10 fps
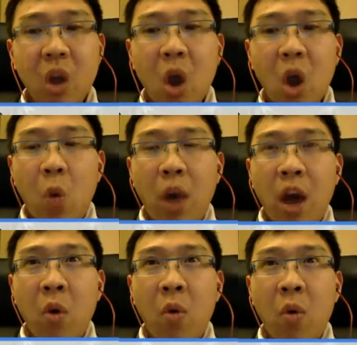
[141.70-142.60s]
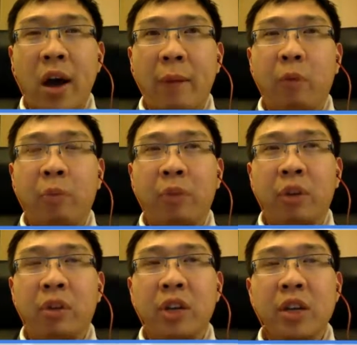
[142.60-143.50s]
Well,
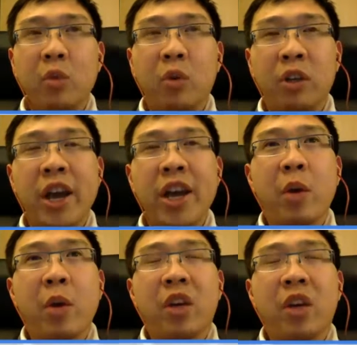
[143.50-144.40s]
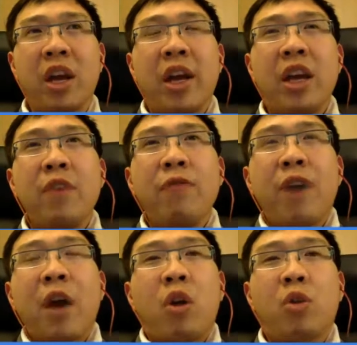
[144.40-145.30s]
the idea was if I
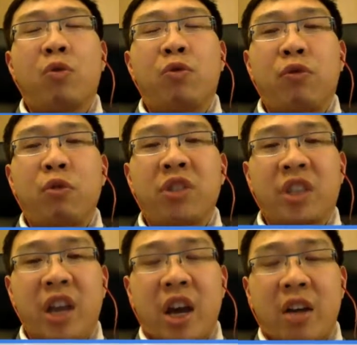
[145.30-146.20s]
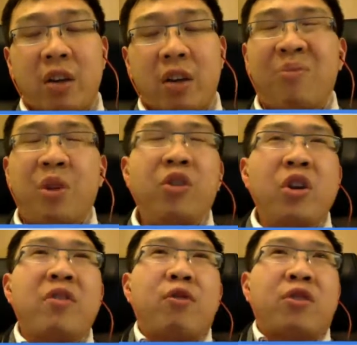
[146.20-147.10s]
want to full scan, not really
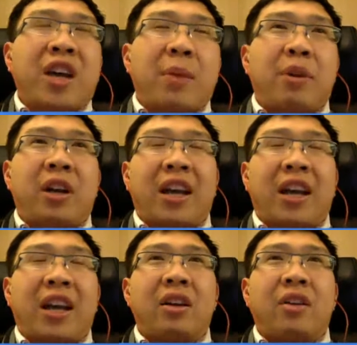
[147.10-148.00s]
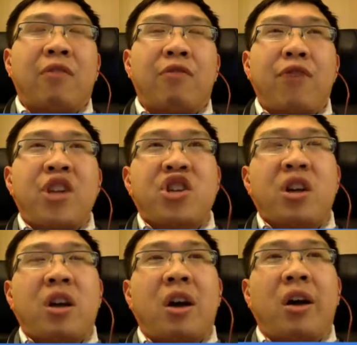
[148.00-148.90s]
full scan, but like fetch
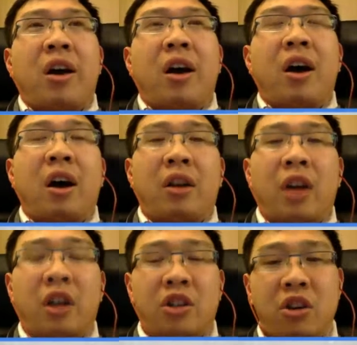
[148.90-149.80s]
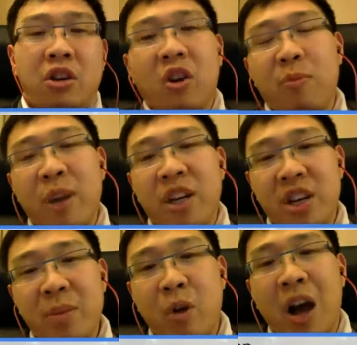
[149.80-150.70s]
a third of my
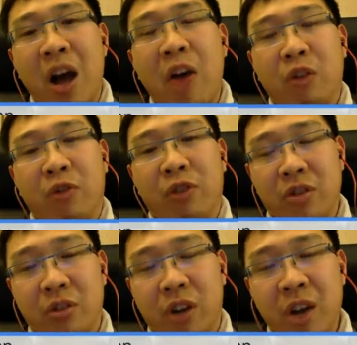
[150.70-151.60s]
table out of Cassandra